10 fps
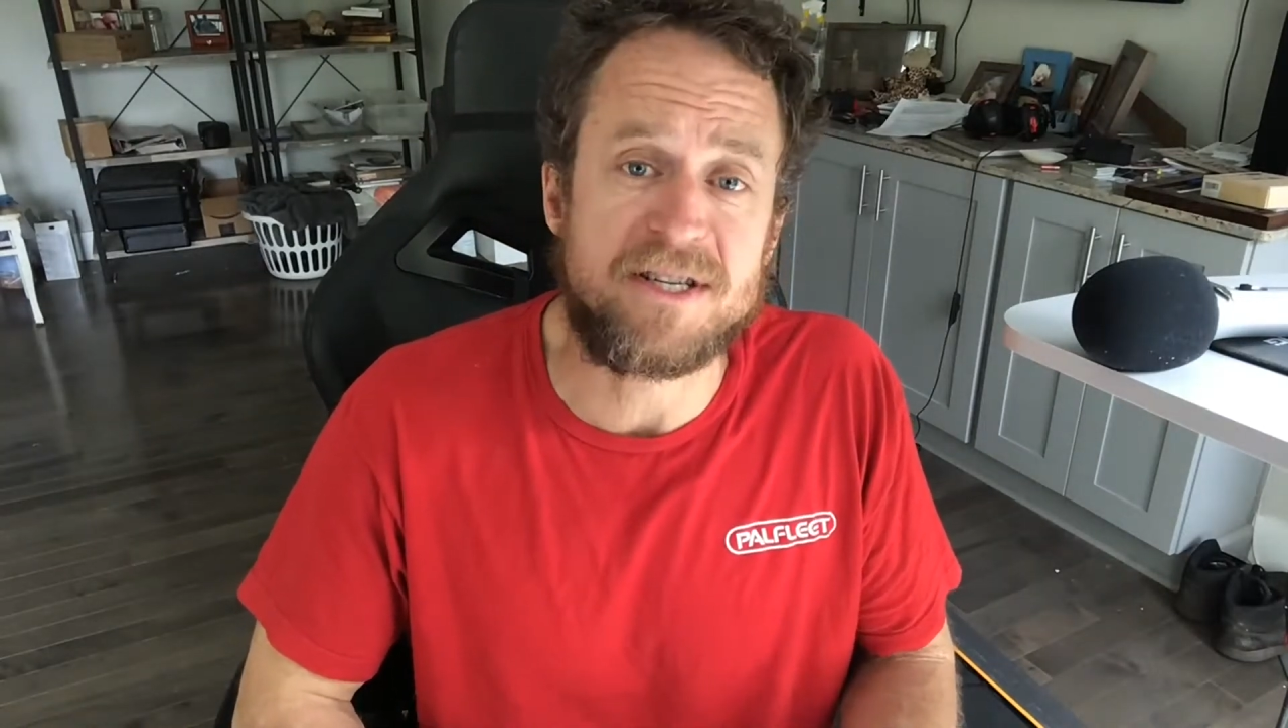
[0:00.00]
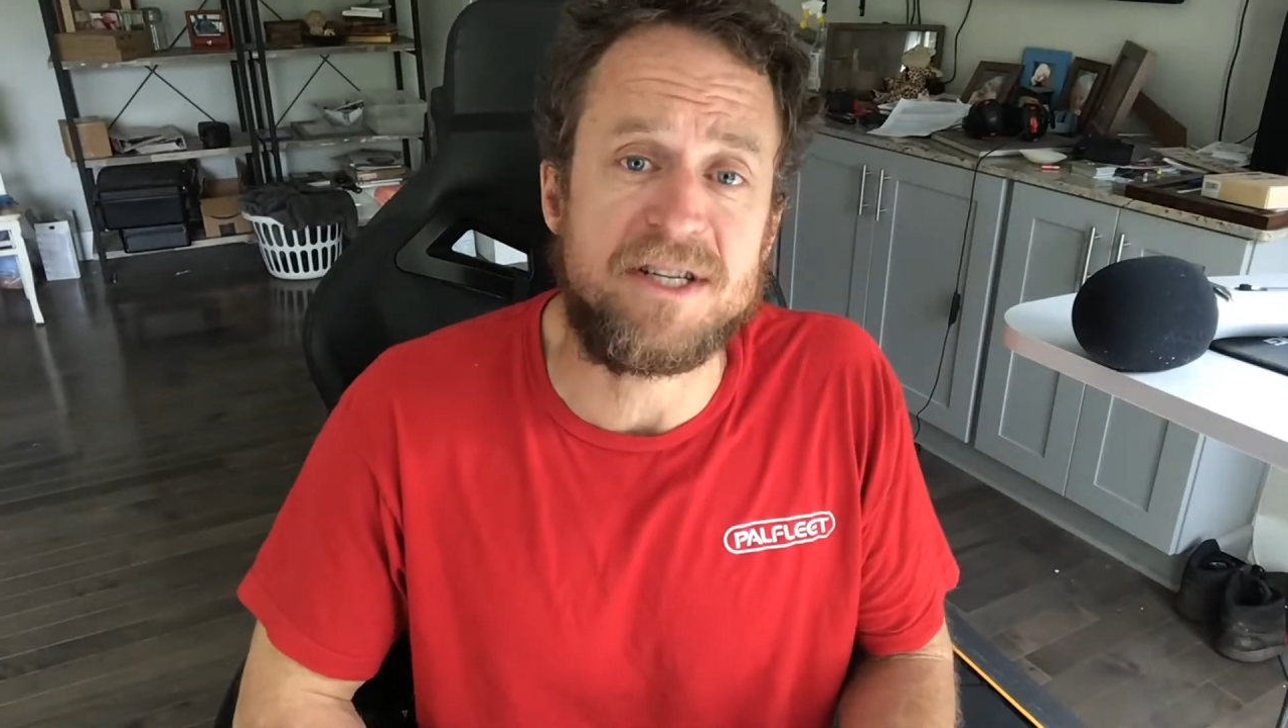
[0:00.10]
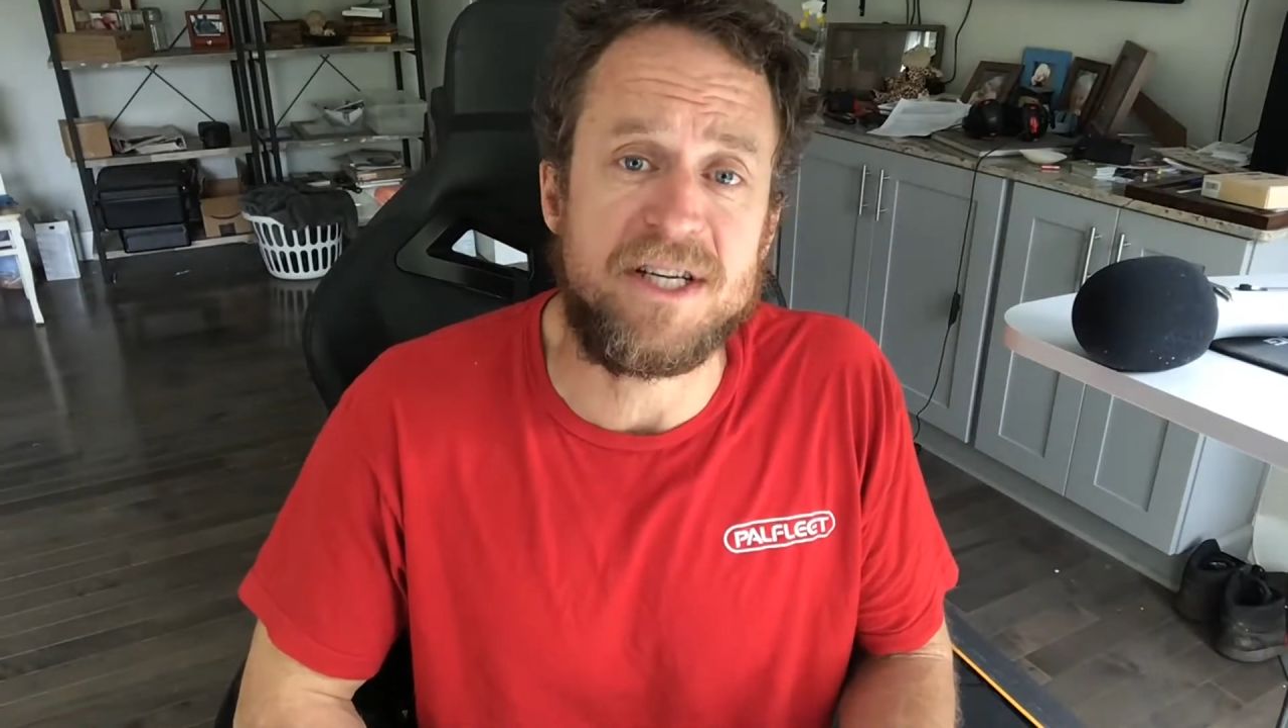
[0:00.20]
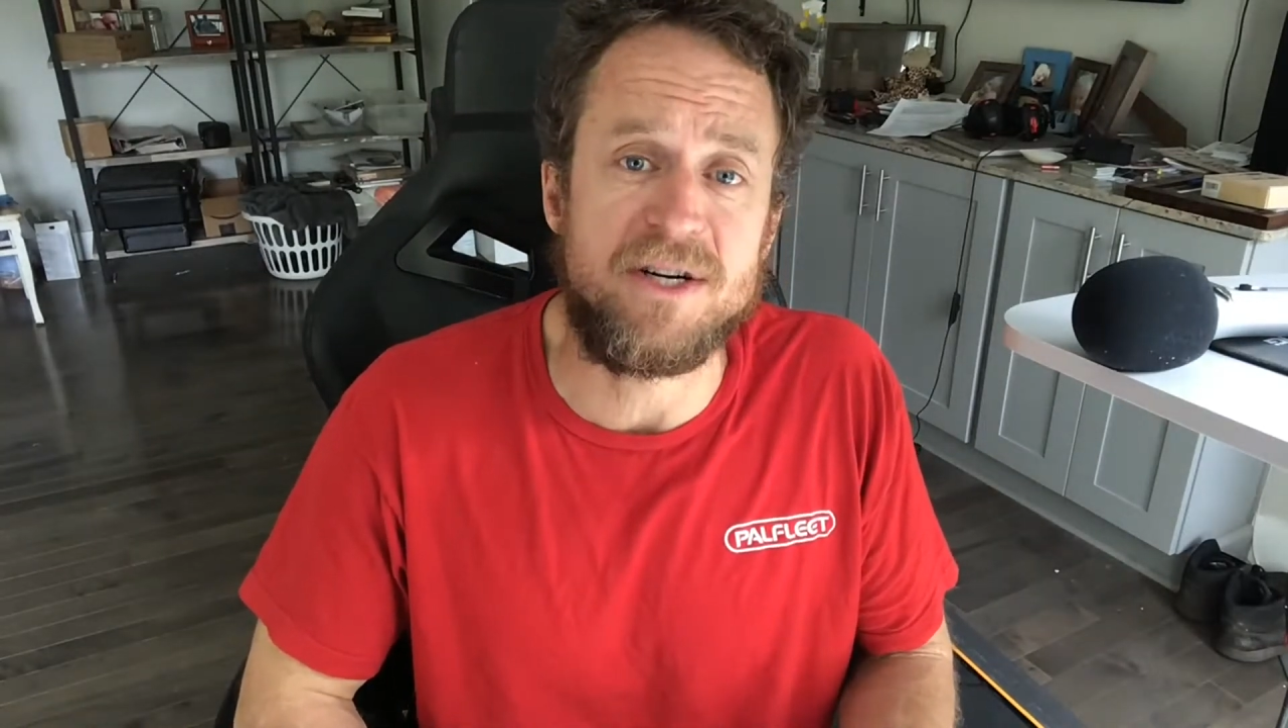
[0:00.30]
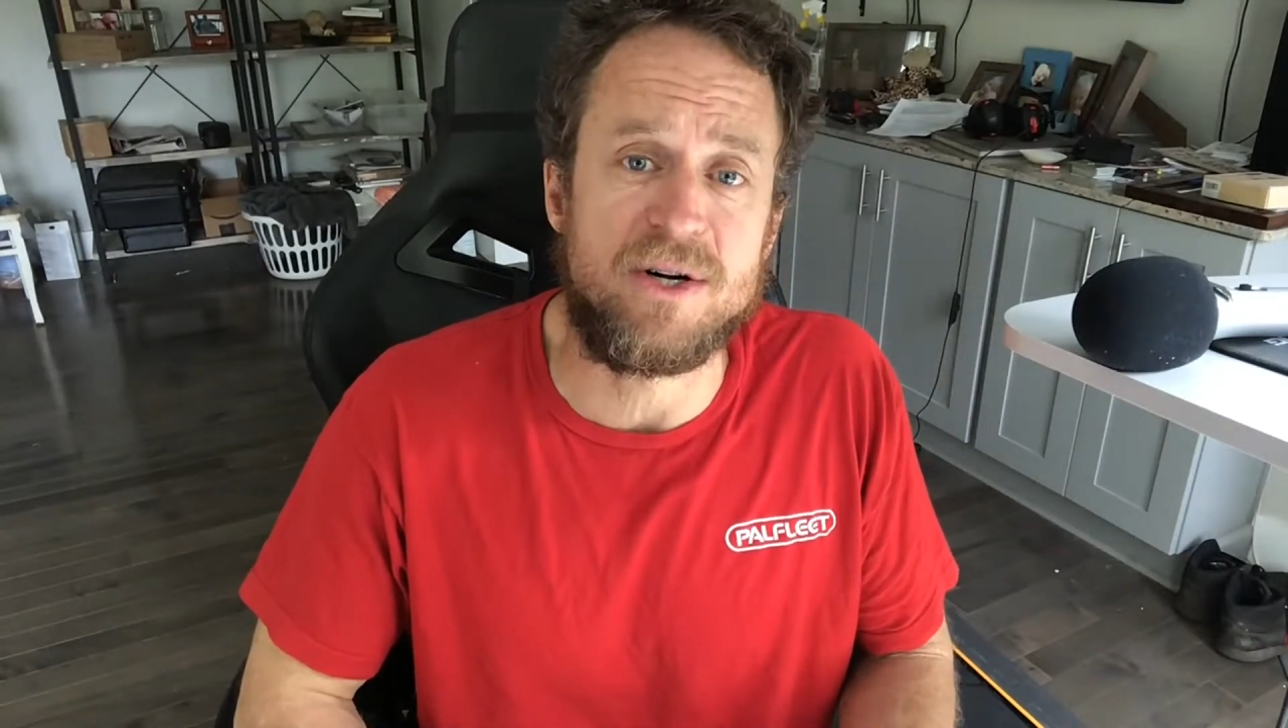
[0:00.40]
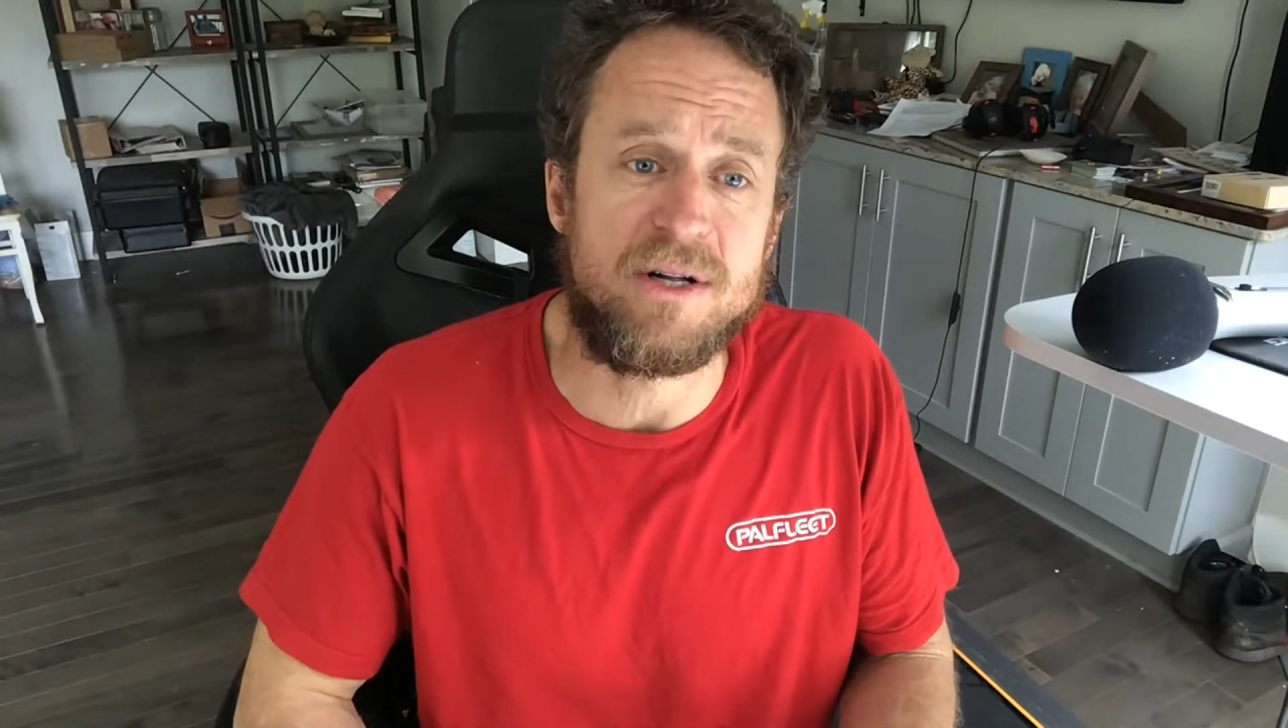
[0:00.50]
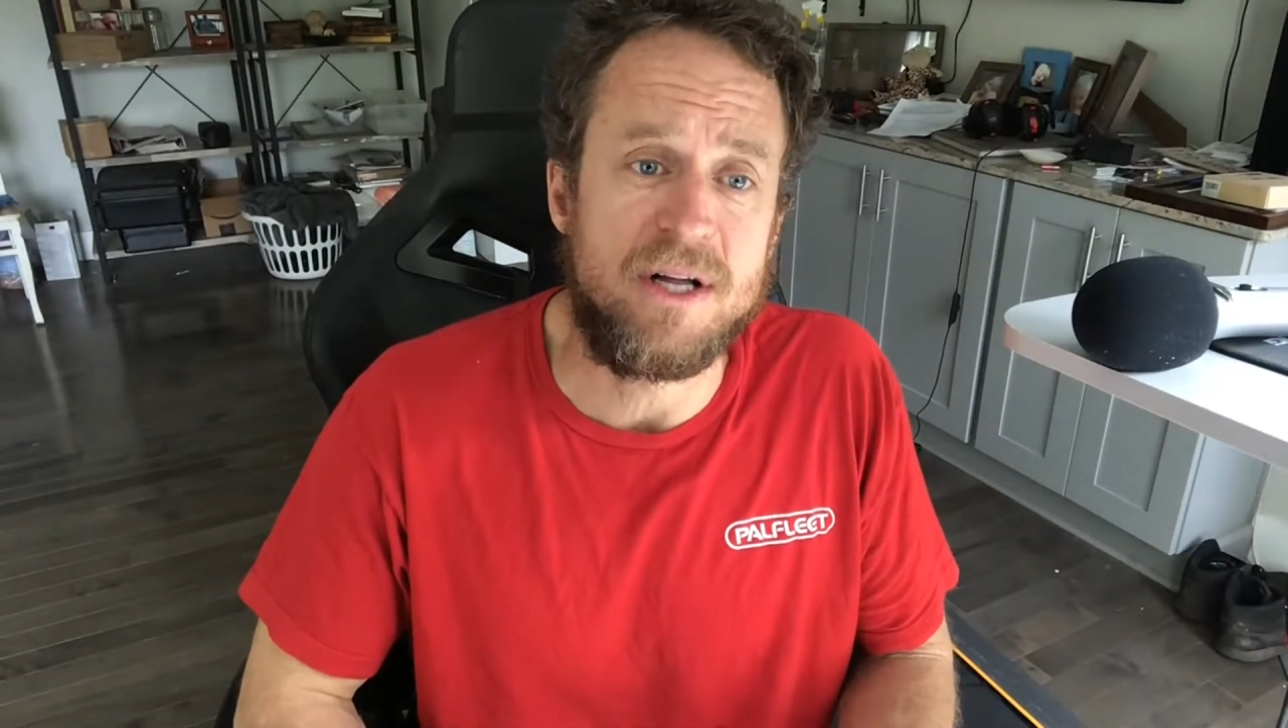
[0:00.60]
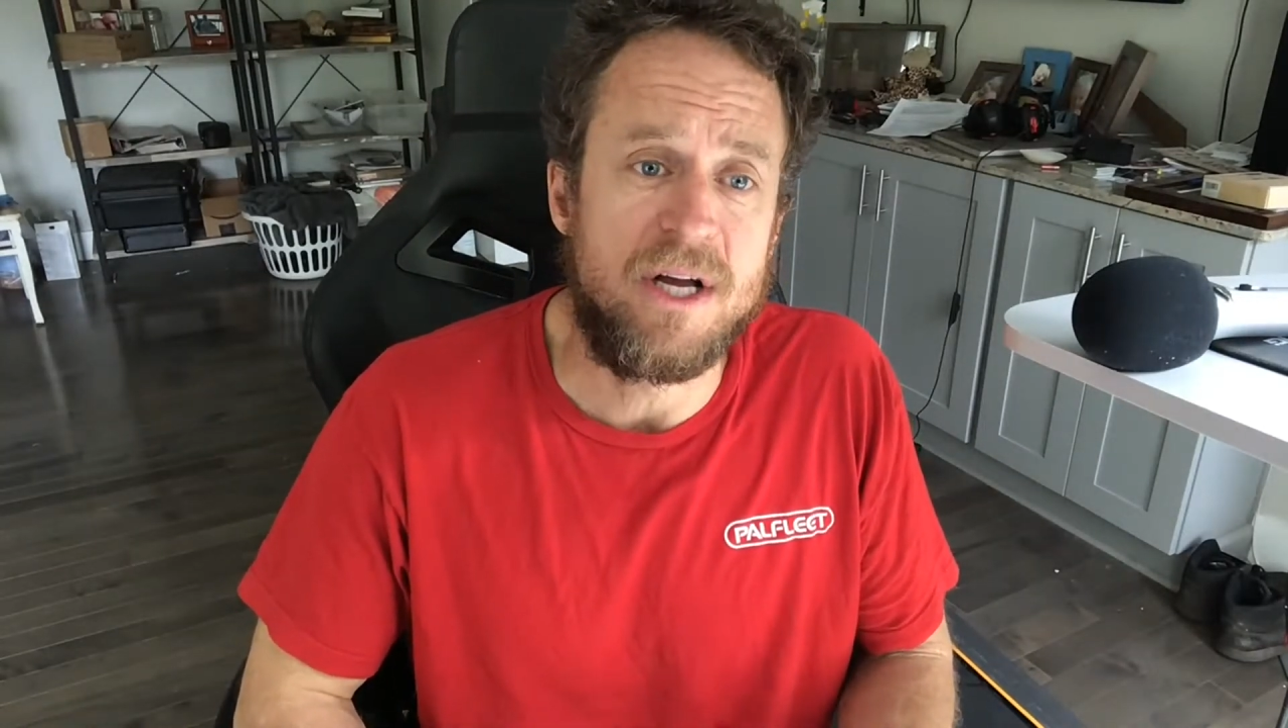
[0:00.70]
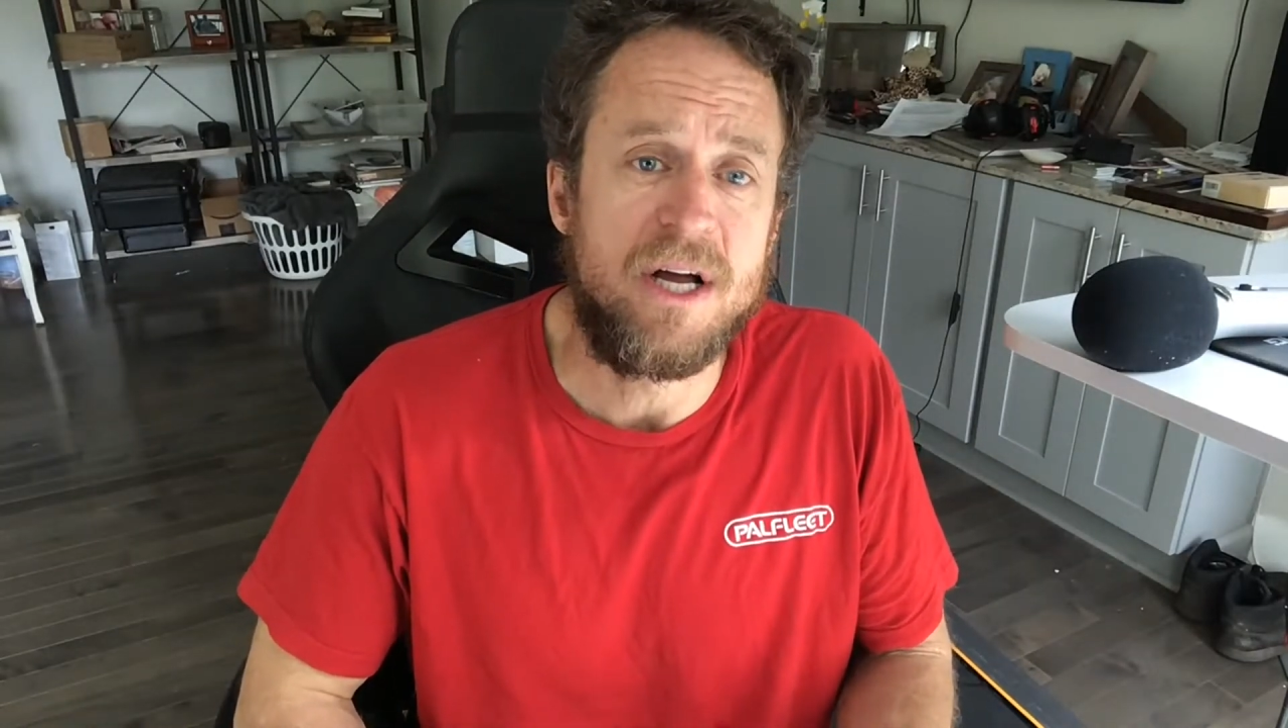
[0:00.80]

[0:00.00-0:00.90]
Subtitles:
deal.